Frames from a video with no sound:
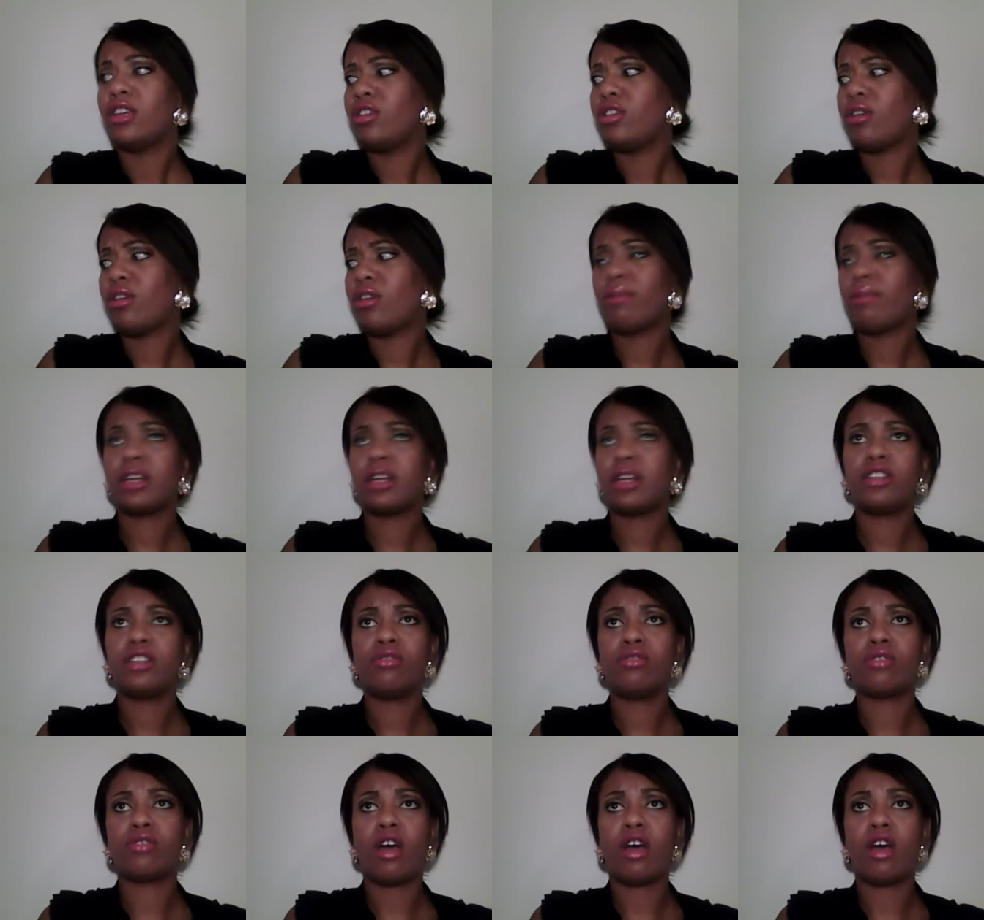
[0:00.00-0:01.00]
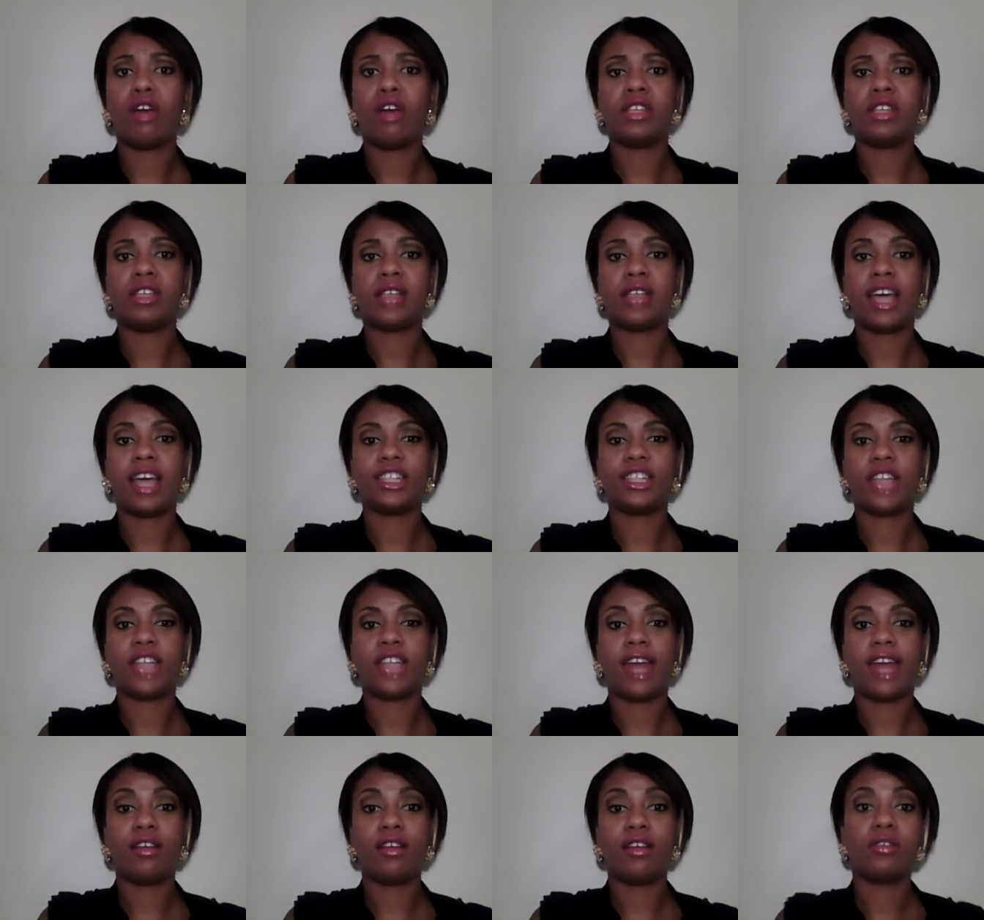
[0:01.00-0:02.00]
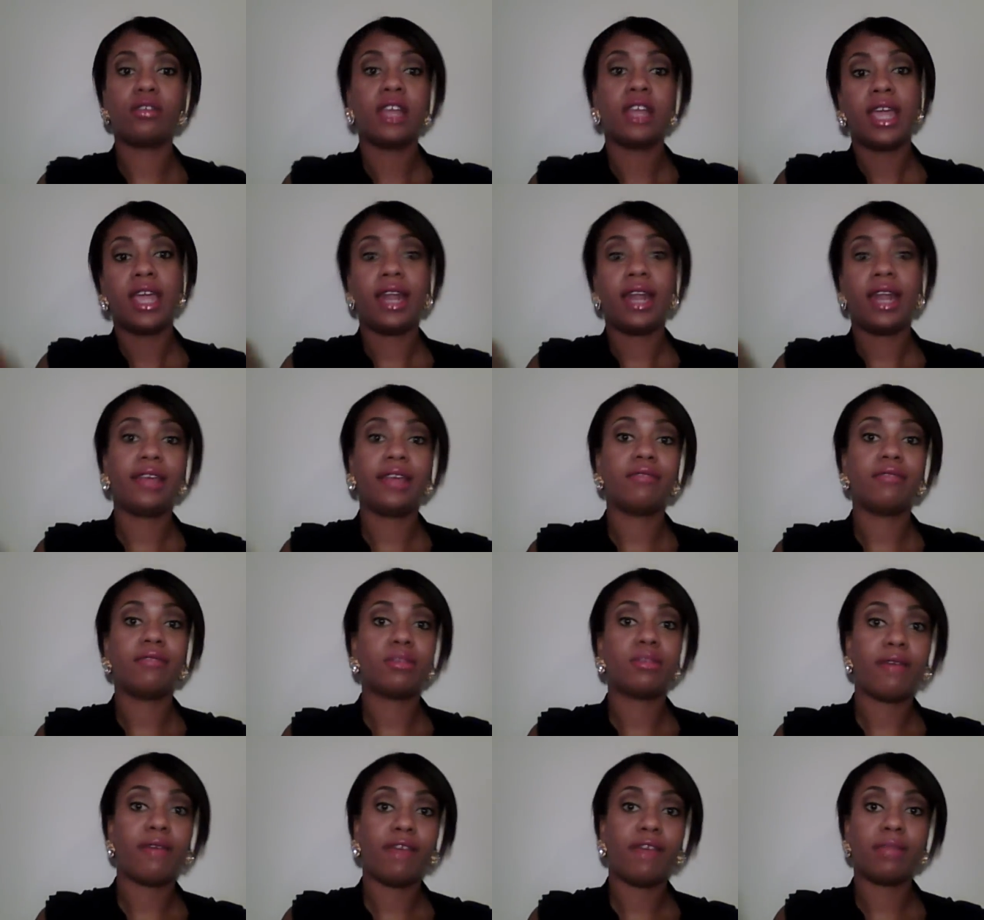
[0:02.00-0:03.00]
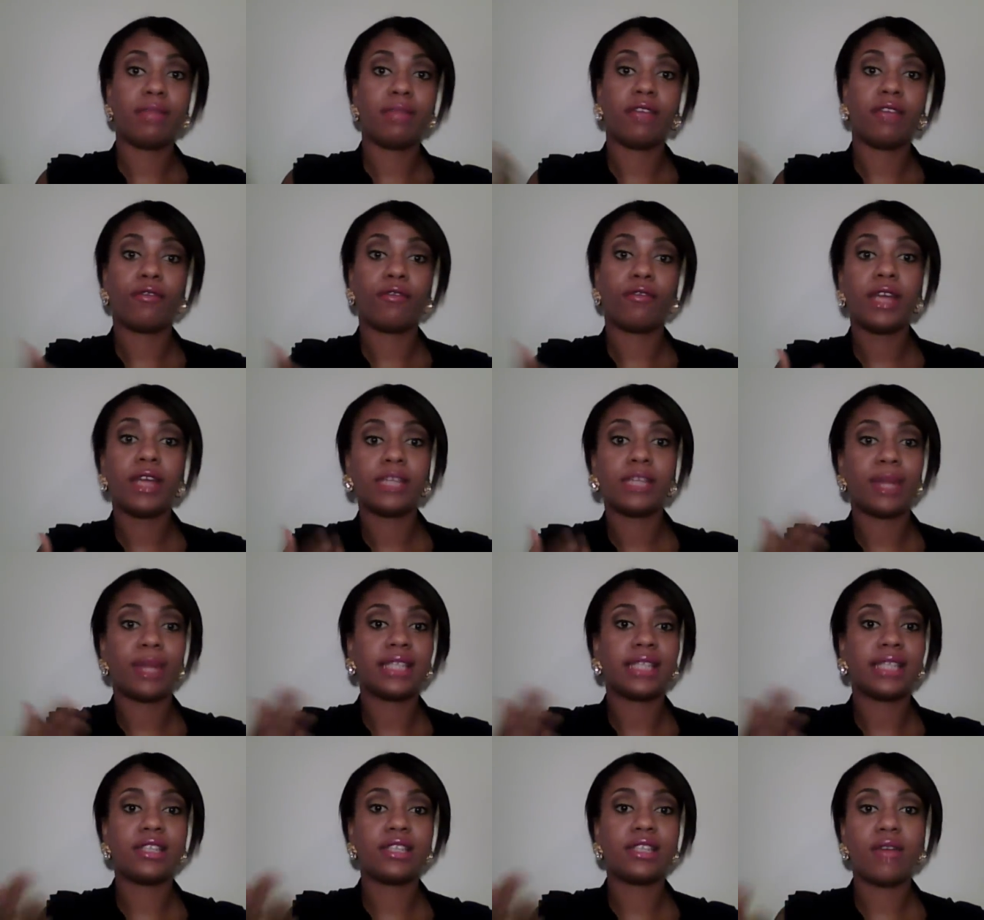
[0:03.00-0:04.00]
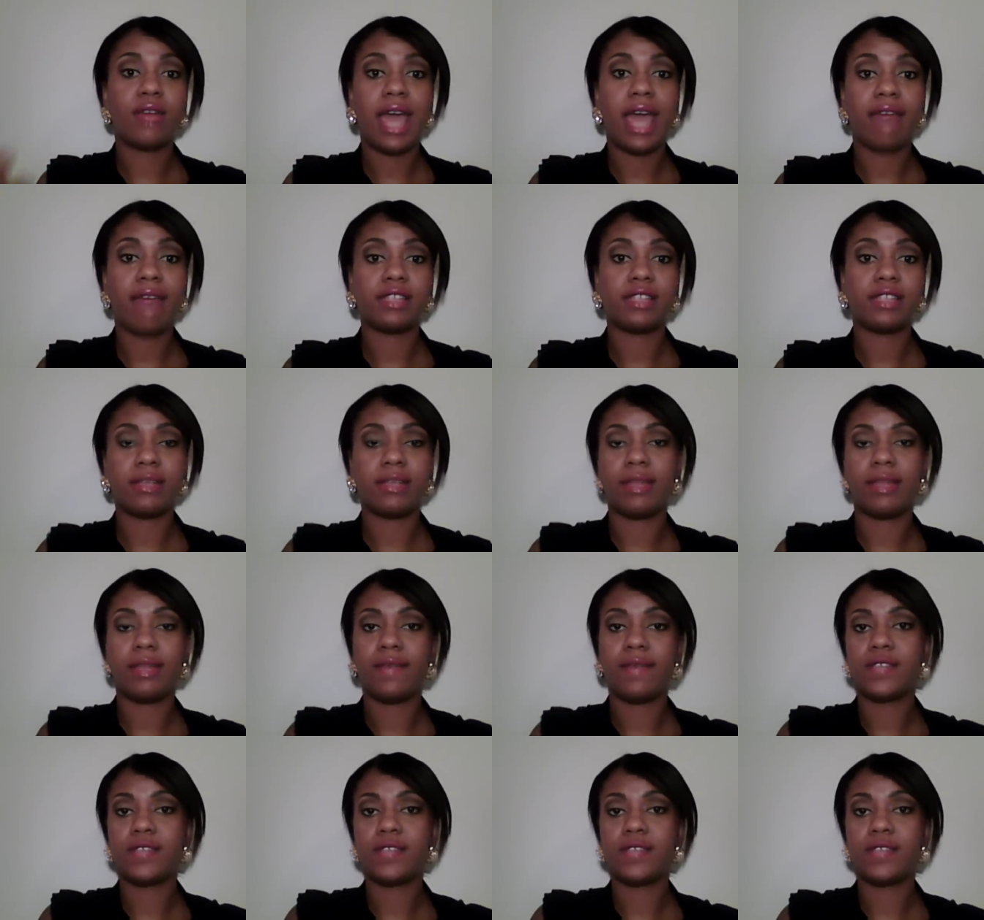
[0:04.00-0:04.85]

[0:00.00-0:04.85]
you know, I'm not going to use all these eyeshadows, and I give them to my family and friends, but I still have some left